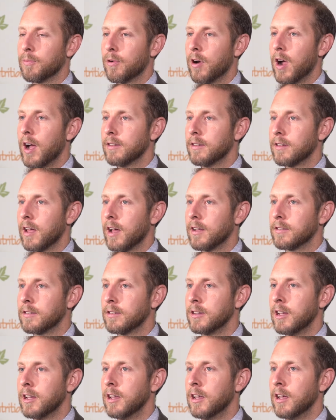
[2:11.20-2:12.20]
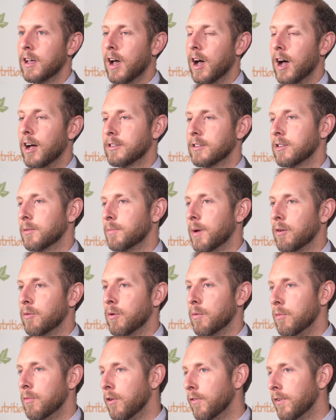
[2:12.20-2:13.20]
process. So by
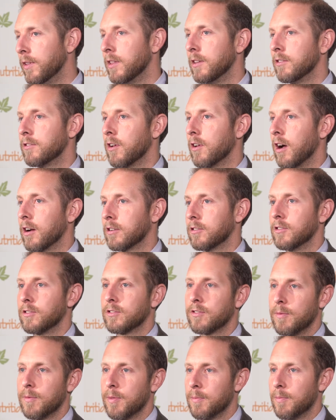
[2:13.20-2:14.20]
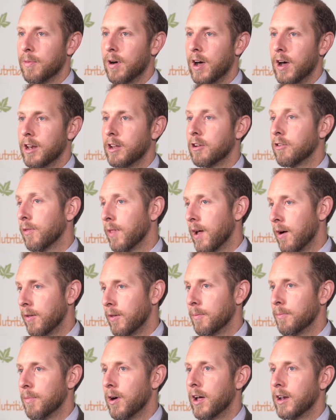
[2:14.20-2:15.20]
removing these toxins from the body, you're
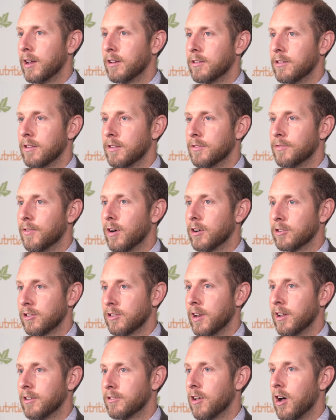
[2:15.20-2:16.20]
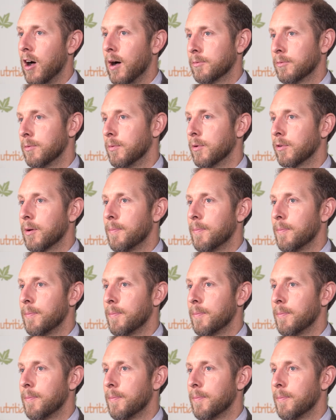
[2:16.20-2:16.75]
allowing the body to function at its optimal